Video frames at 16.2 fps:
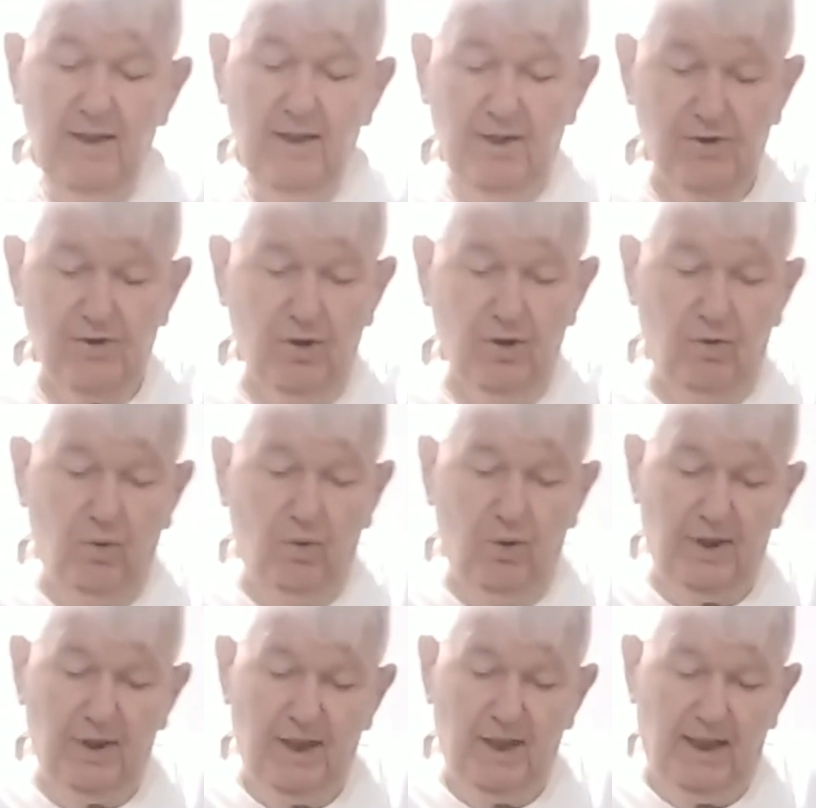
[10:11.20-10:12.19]
There's no
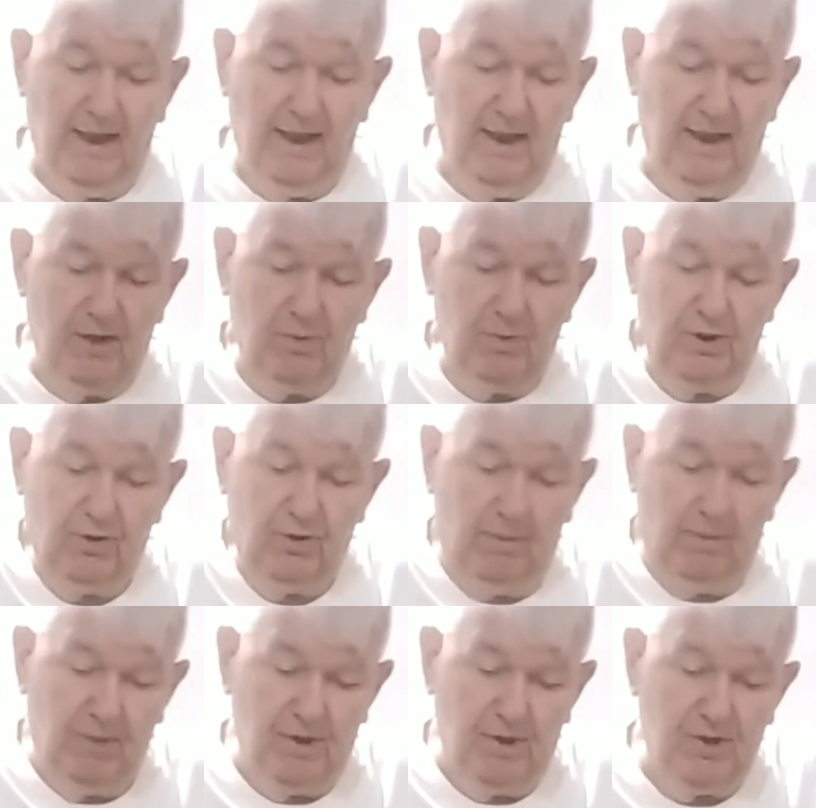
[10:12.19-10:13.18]
core to cut out of this one, so
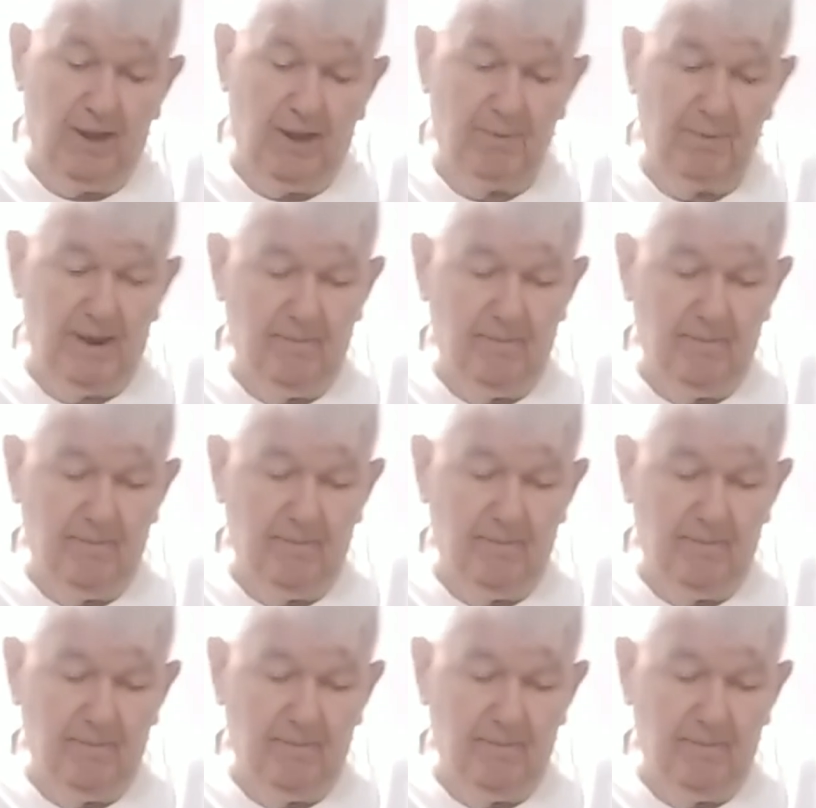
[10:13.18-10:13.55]
I'm gonna chop